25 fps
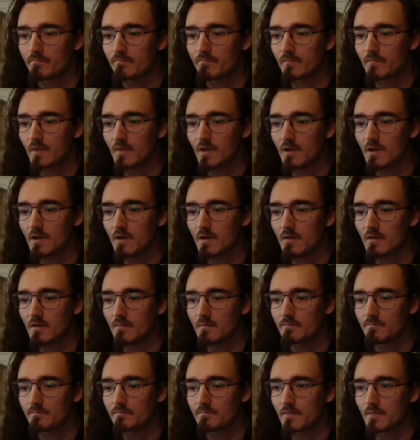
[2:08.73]

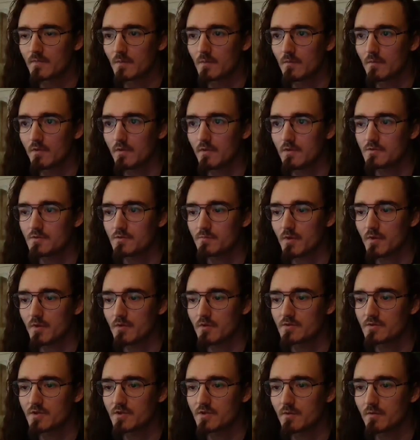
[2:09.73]
We'll use
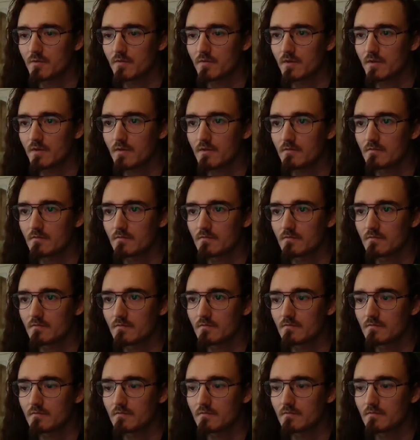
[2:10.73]
Bone Skewer then
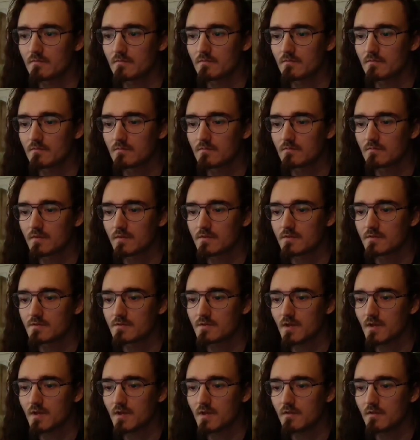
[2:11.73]

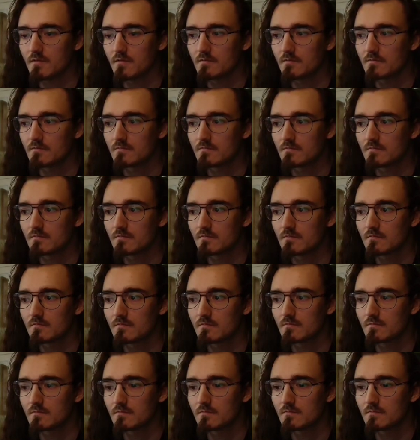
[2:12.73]
instead,
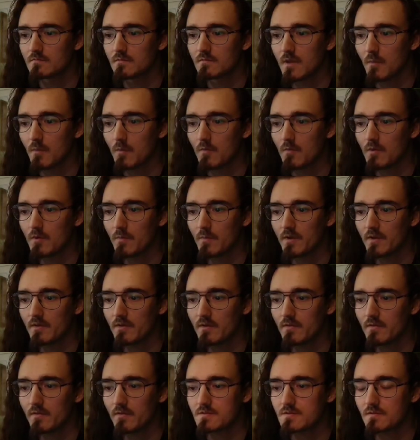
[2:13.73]
and we'll commit to
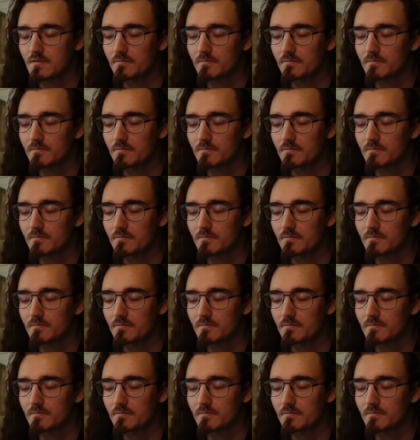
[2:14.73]
this.